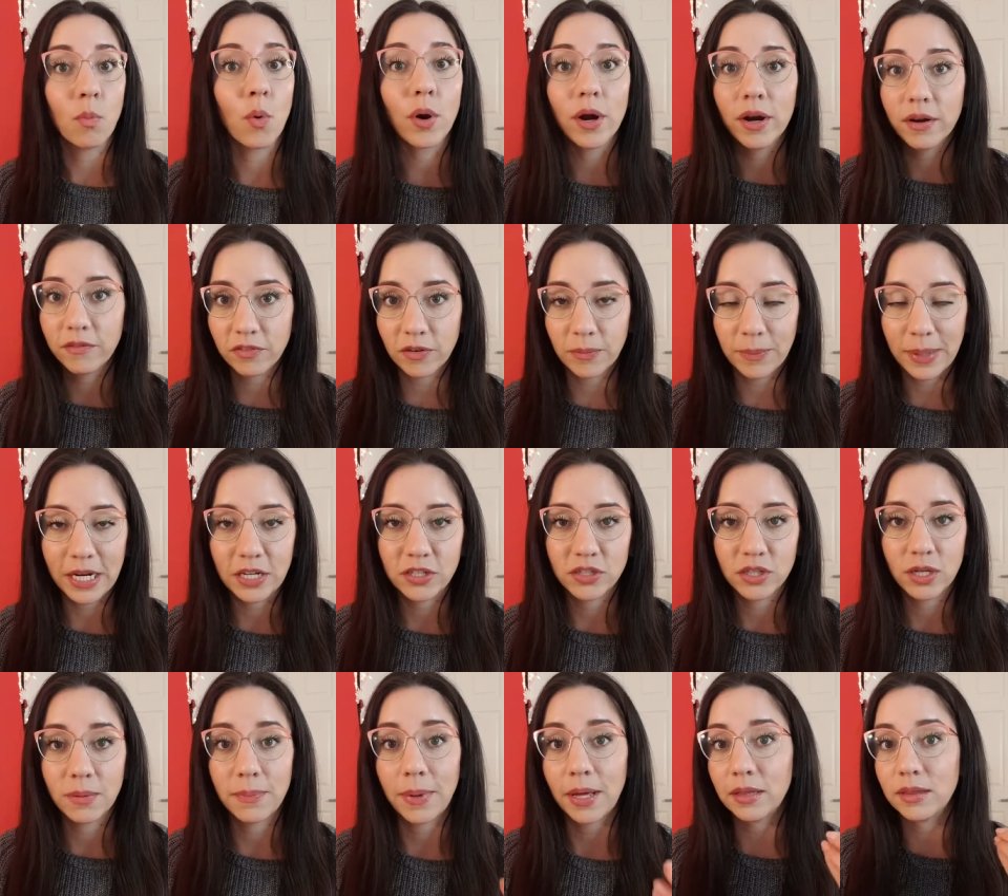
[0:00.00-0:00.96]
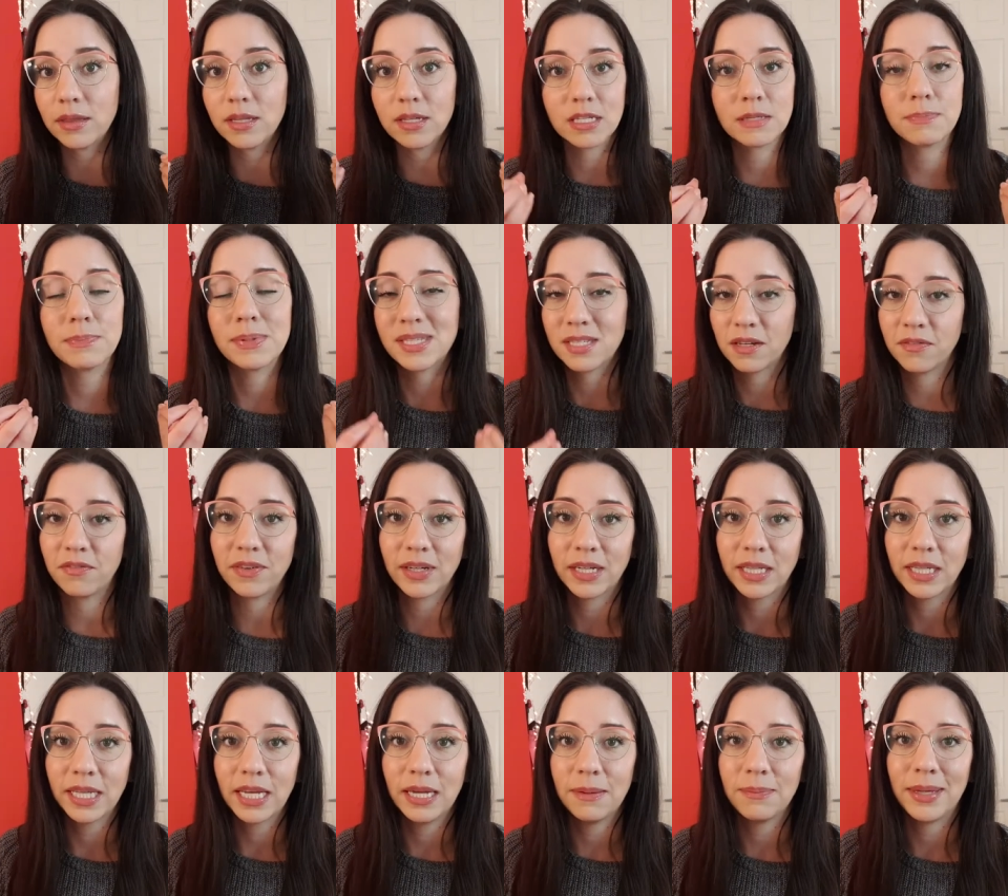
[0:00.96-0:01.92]
more information about this
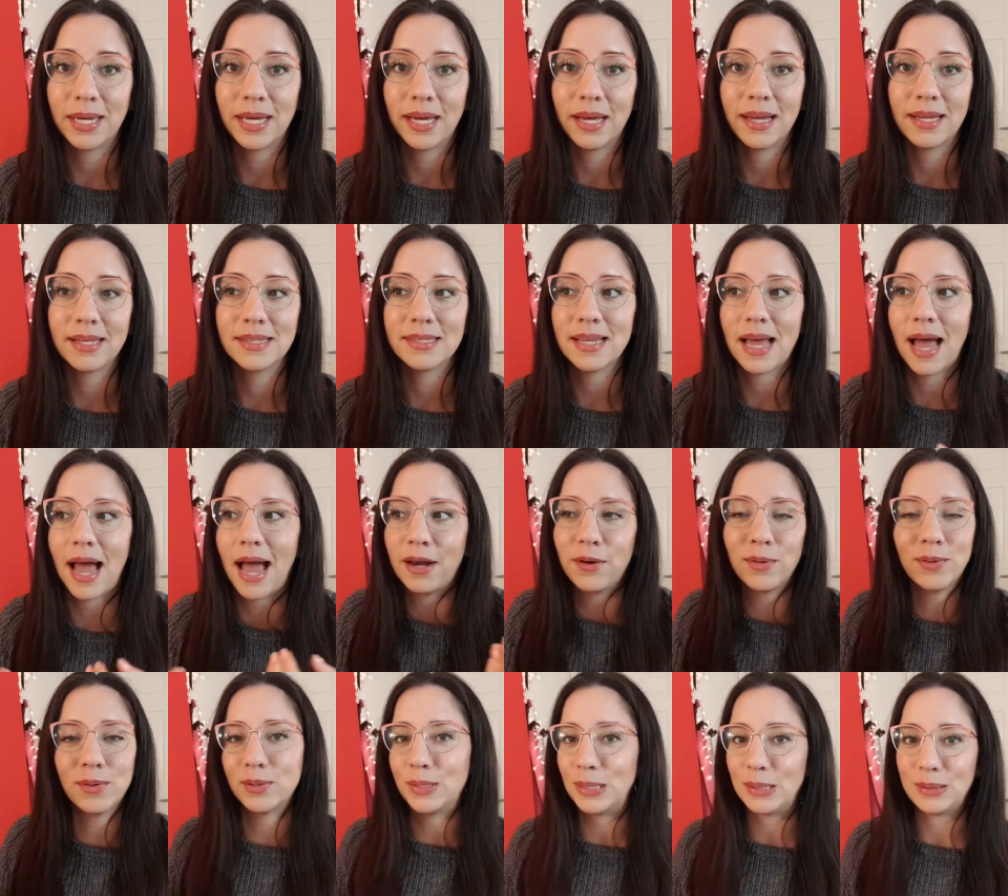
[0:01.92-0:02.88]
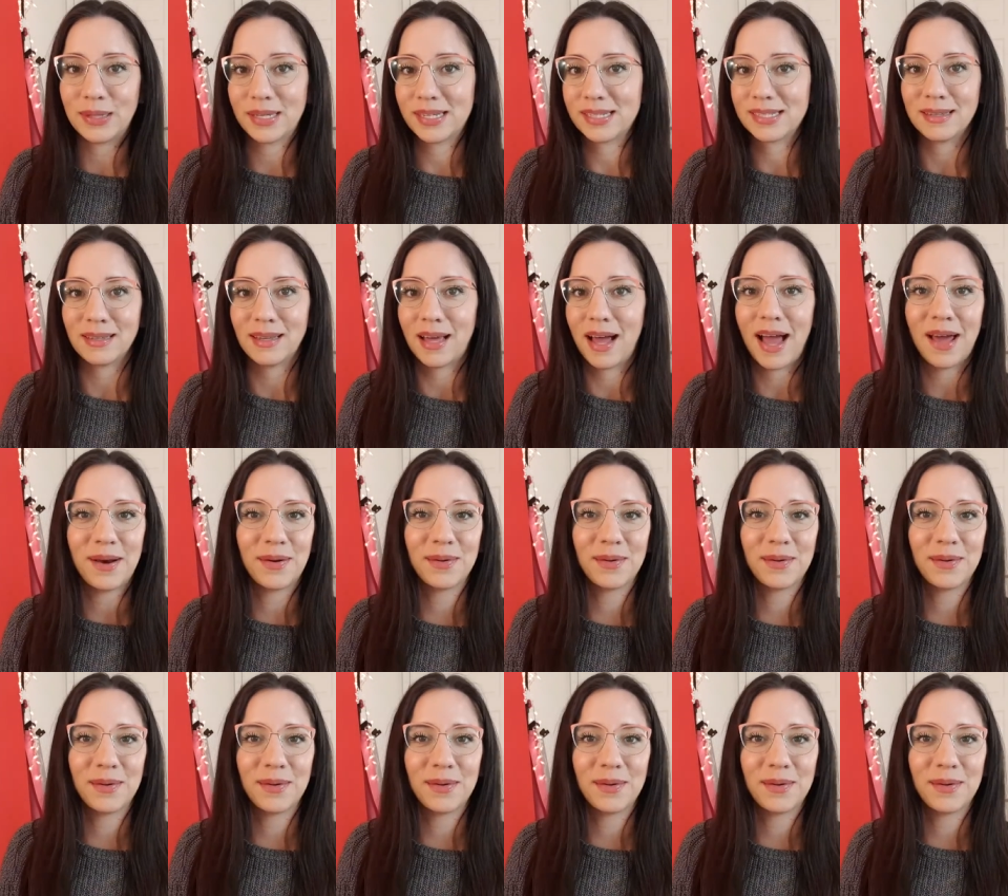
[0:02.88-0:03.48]
specifically because I don't do this a lot.